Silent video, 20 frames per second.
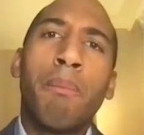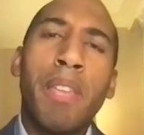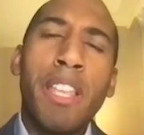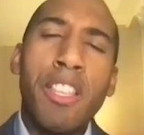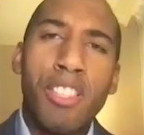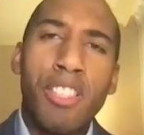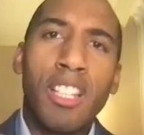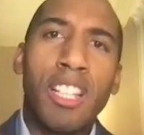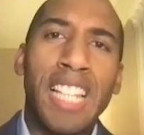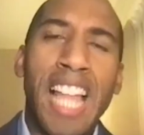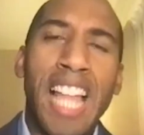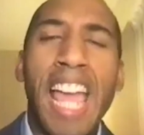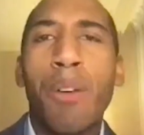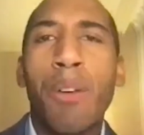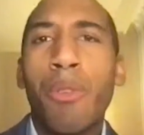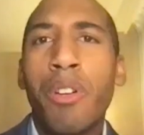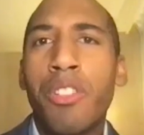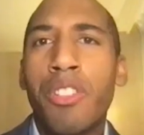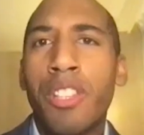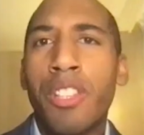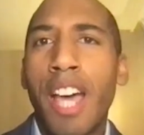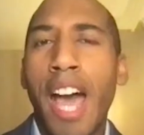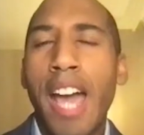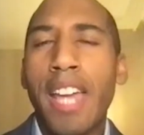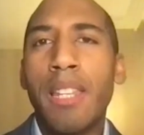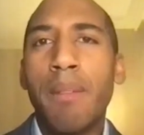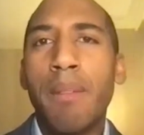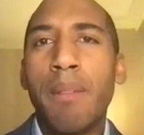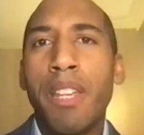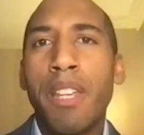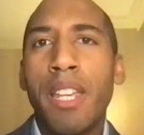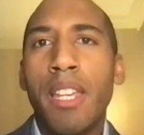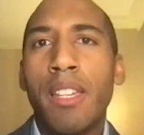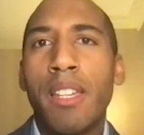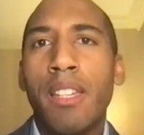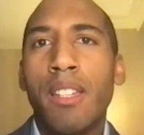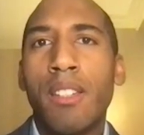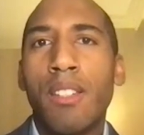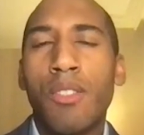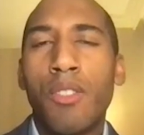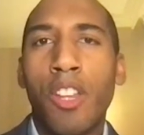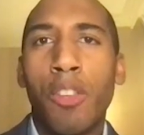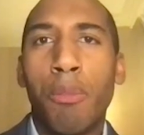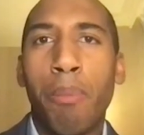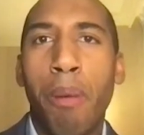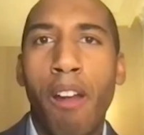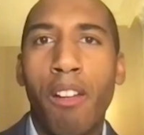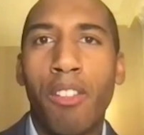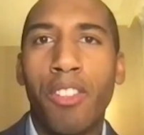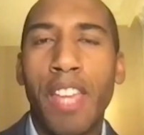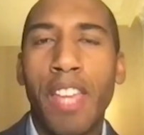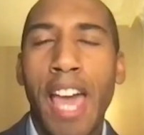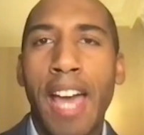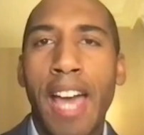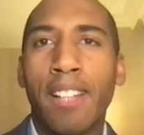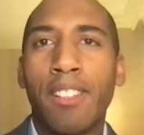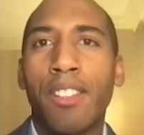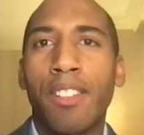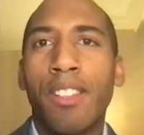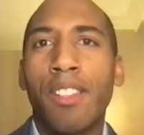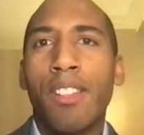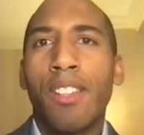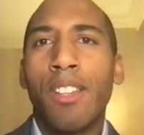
piece of the language in the IDB Transparency Act,